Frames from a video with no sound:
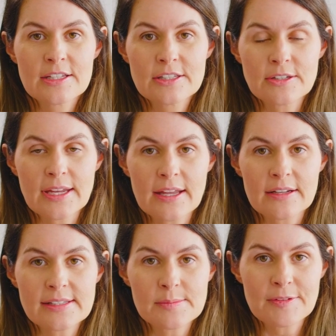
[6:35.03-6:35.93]
to
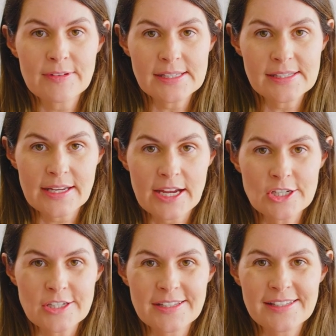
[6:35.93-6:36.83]
get some
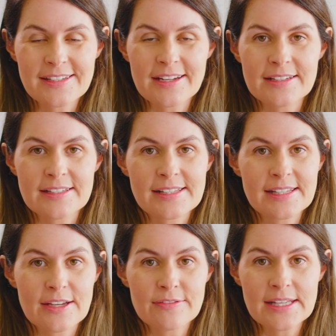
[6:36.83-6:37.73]
investigations done to
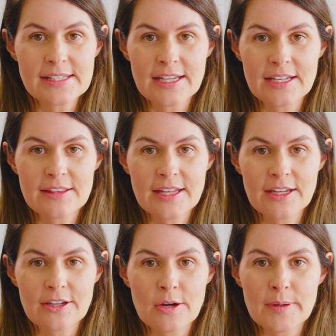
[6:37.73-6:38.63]
see if there's
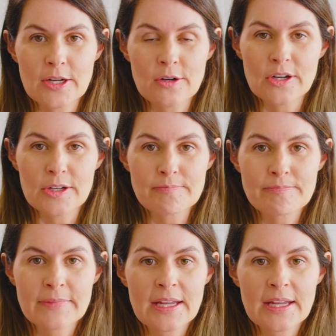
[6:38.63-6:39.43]
anything going on.